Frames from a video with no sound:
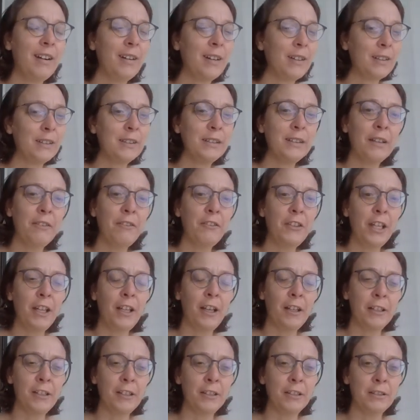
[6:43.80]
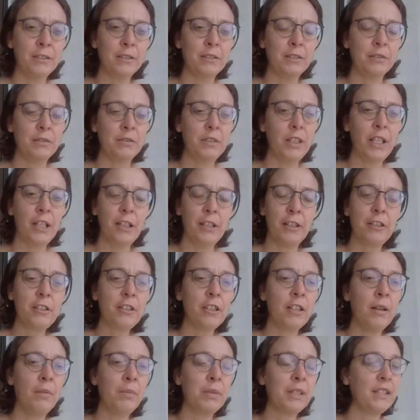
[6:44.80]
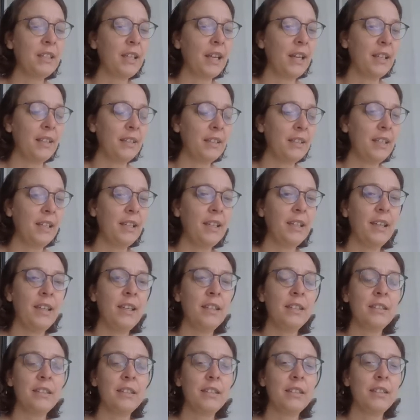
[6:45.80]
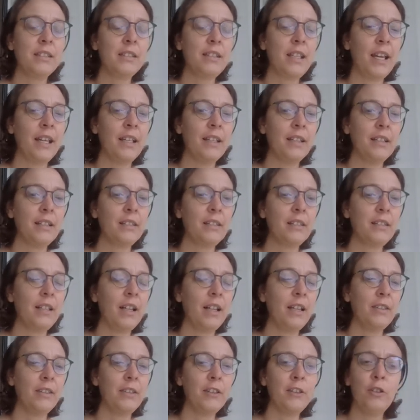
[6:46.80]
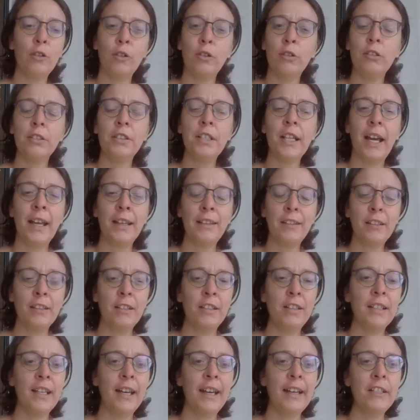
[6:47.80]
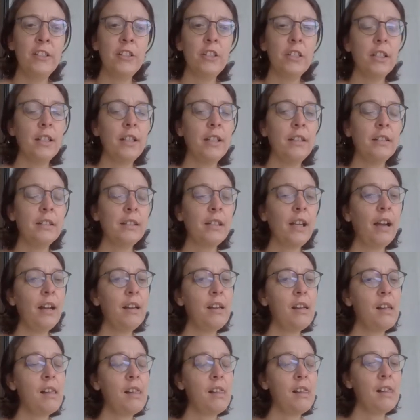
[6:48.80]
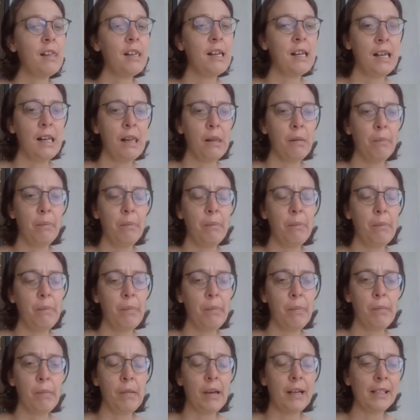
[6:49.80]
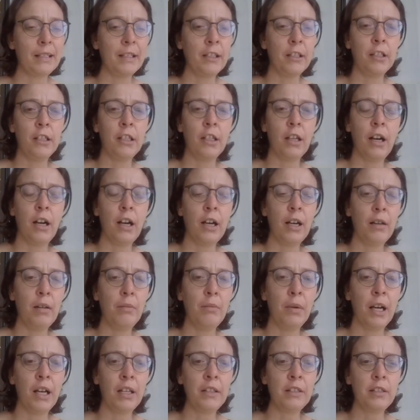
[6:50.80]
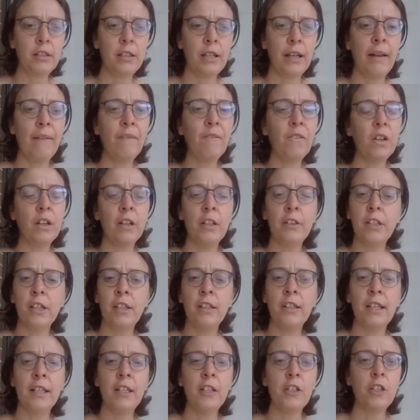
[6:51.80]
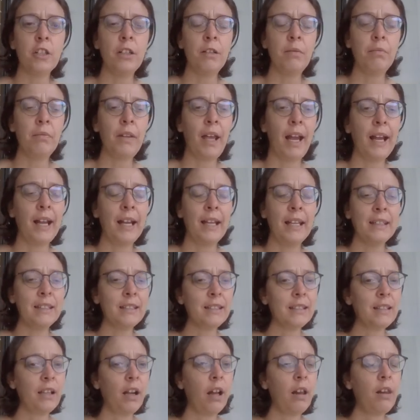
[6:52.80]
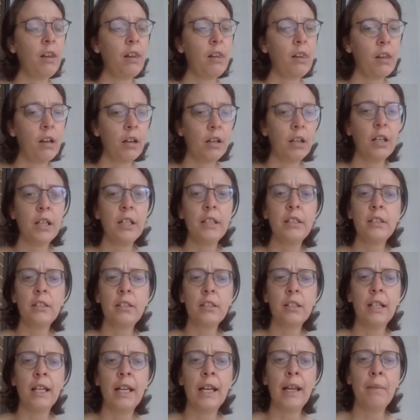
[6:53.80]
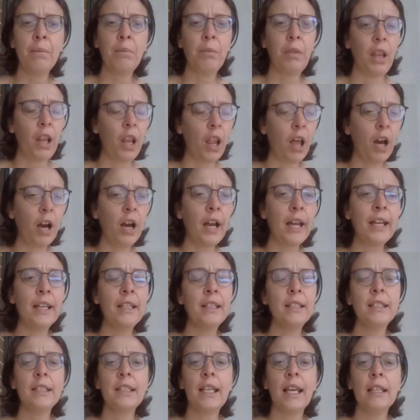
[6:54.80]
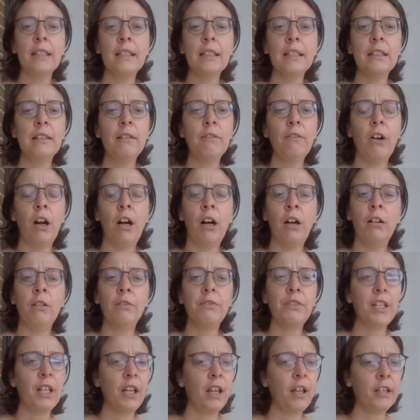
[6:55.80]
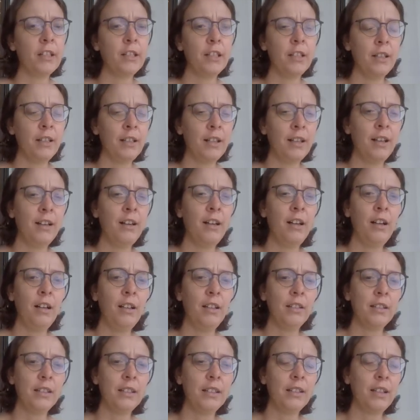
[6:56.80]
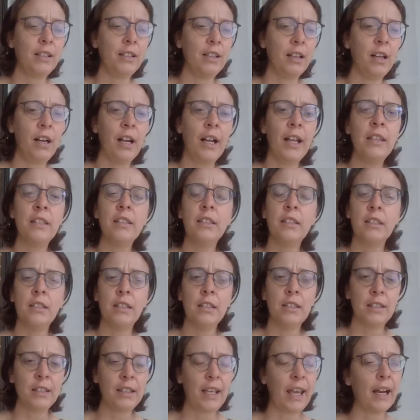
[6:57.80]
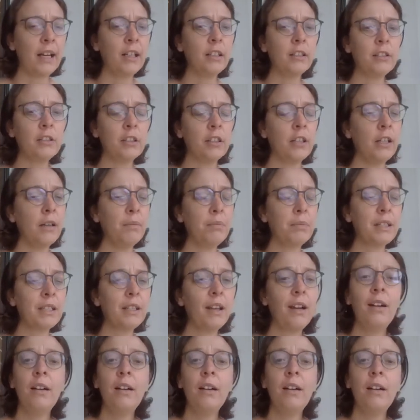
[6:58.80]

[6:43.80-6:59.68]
all of the local youth groups take tickets, take at the door, take donations. Um, I know Home Ice Cream for a donation has ice cream, Lions gets involved, the local girl guides, the scout groups,